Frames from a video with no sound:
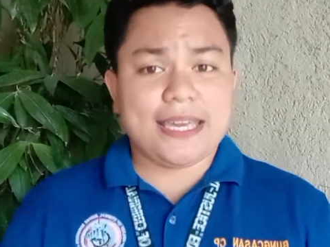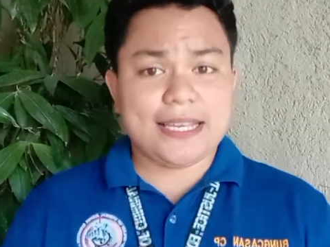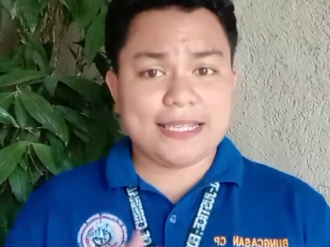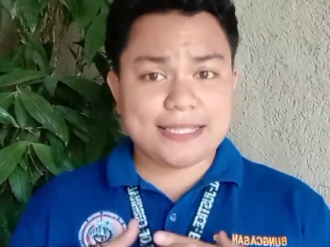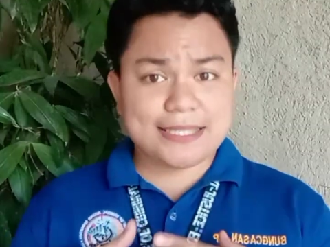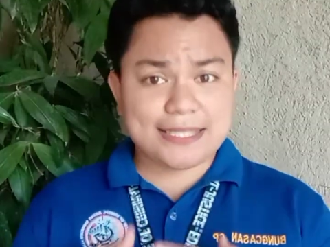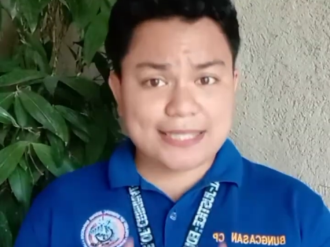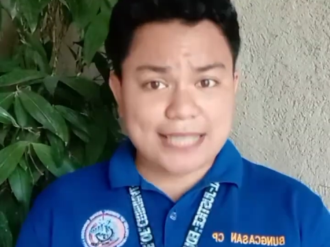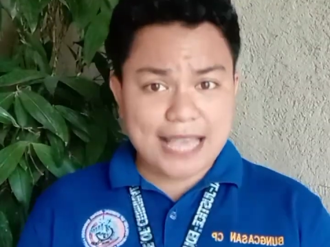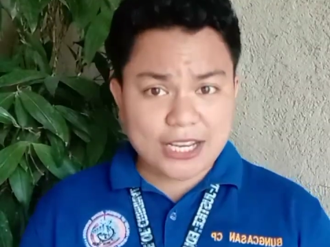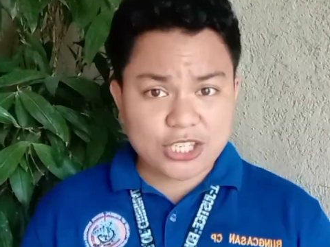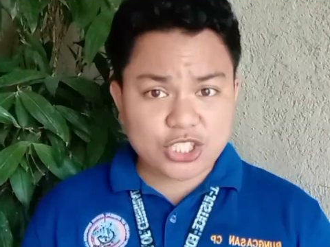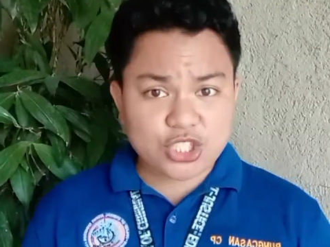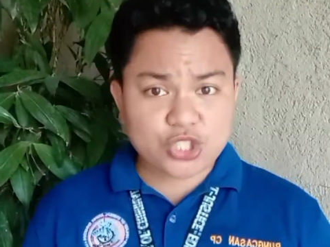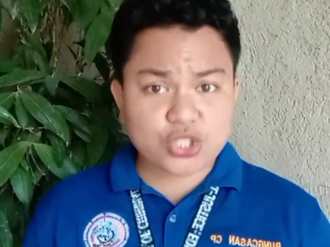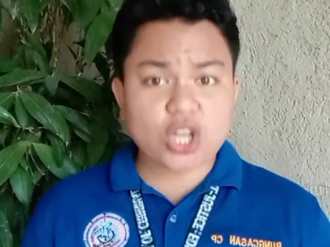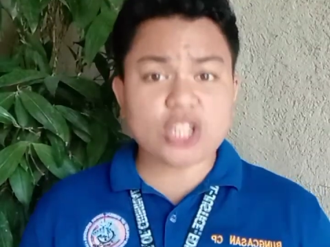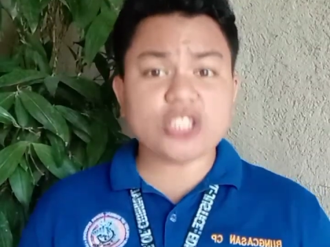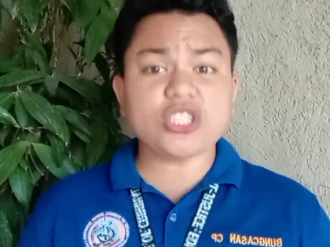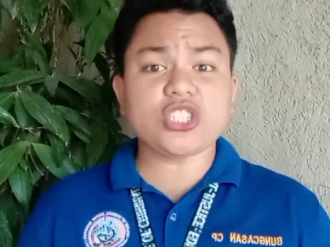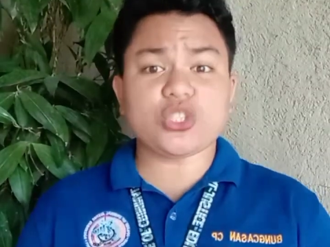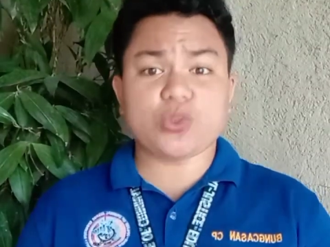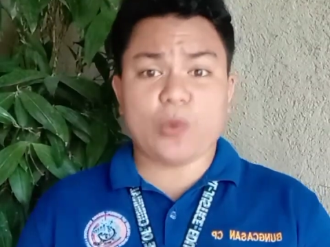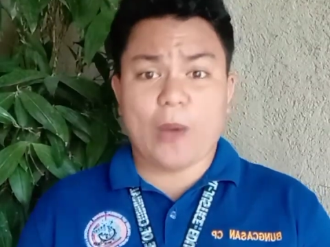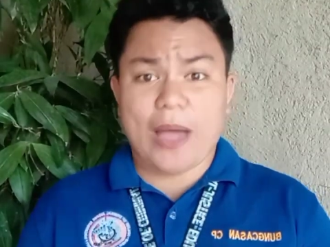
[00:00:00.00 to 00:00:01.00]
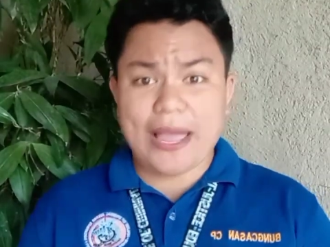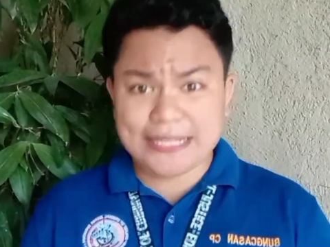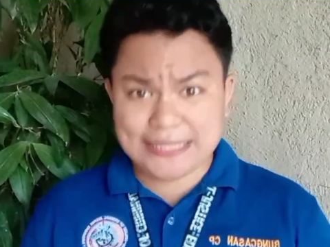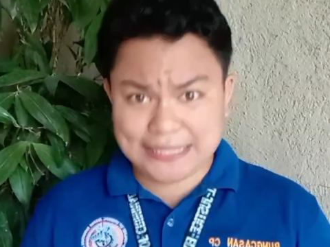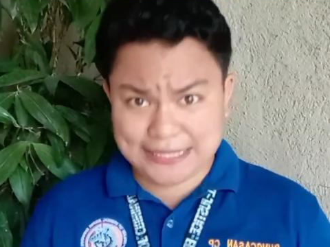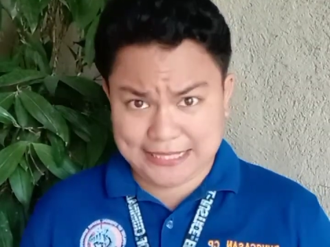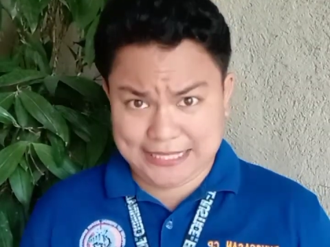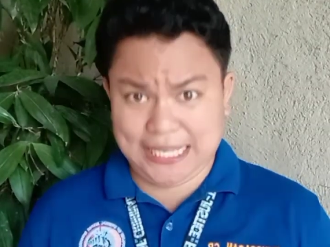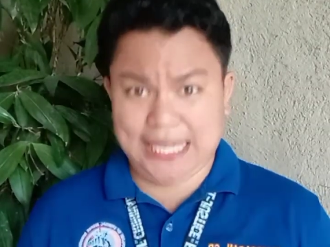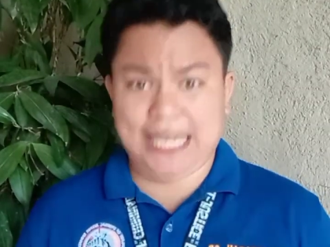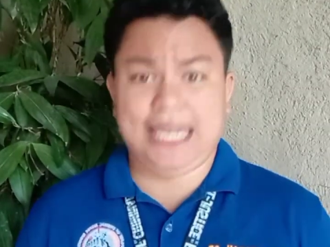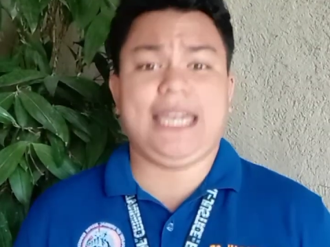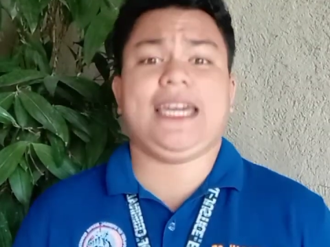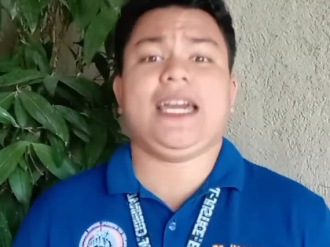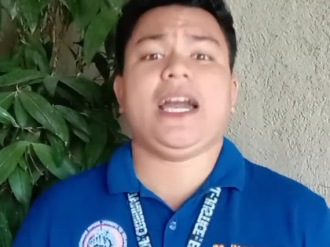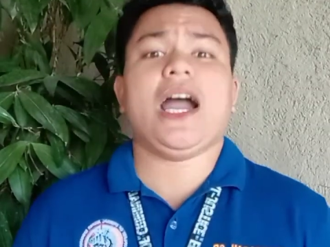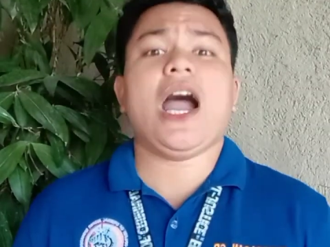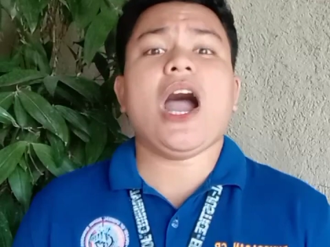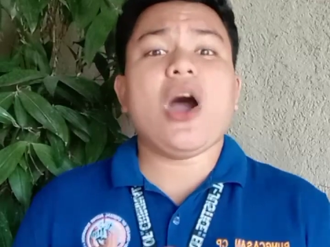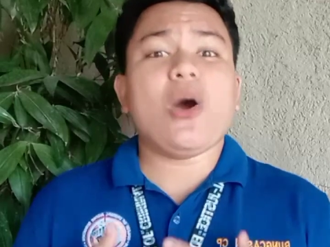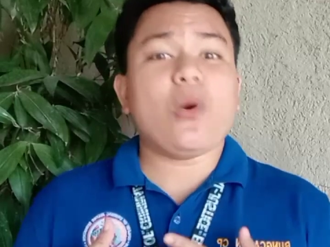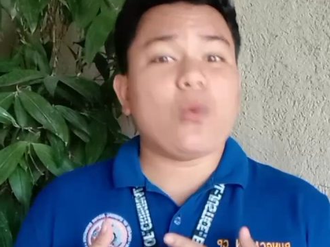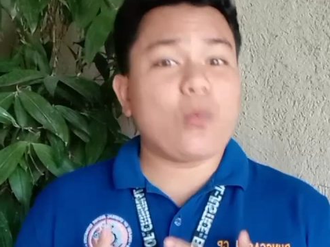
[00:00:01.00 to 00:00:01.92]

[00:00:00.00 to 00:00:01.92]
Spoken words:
In Section 20,